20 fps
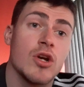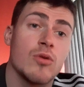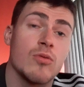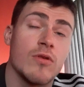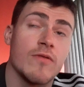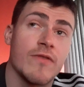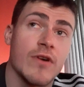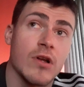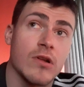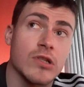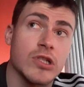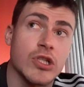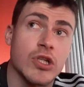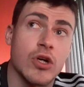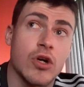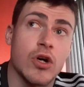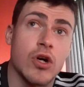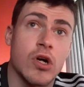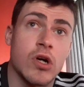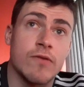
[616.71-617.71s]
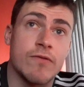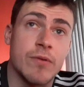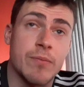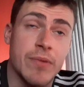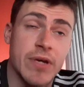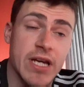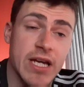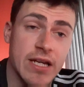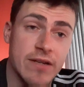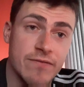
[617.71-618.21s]
we've also
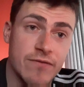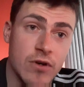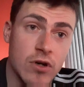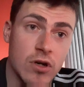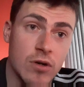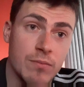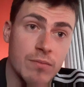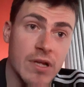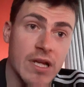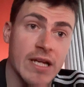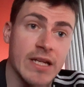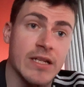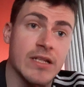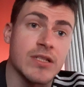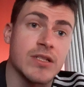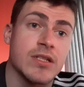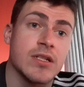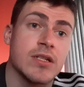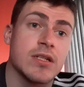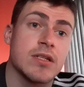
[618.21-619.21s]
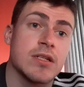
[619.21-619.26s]
overpaid for players.